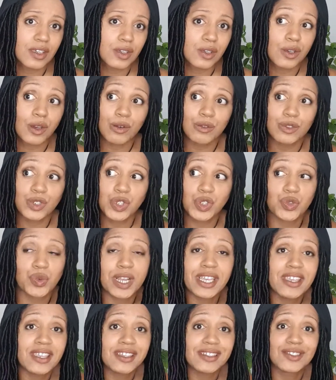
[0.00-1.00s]
go
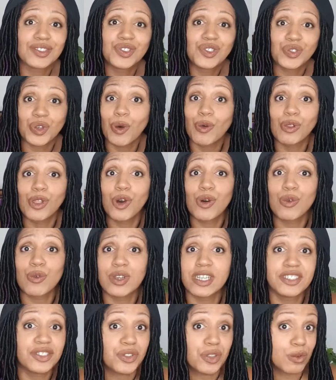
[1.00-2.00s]
trekking solo
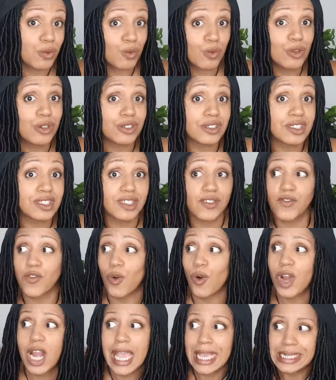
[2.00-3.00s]
into the woods
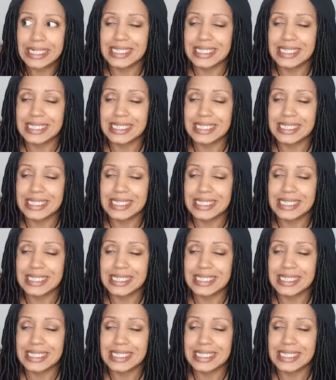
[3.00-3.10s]
for